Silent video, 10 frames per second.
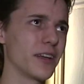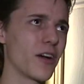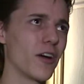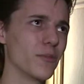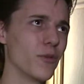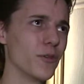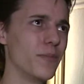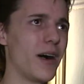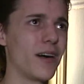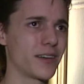the cardboard
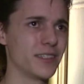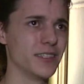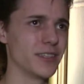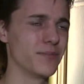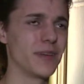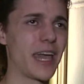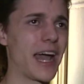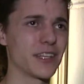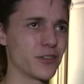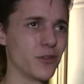box is a
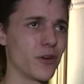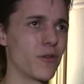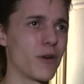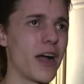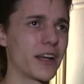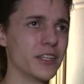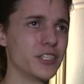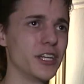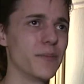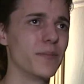castle or a rocket
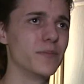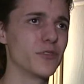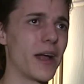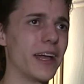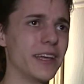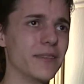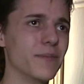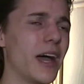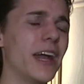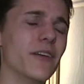ship dragon.
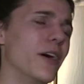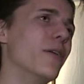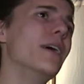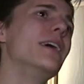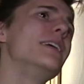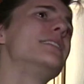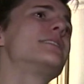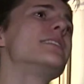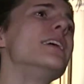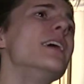I don't know.
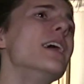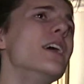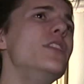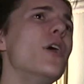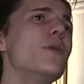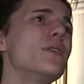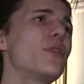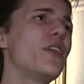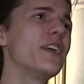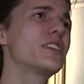No one
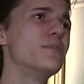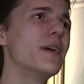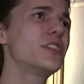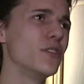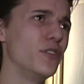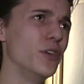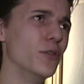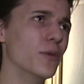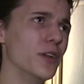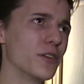thinks much of
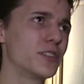you when you're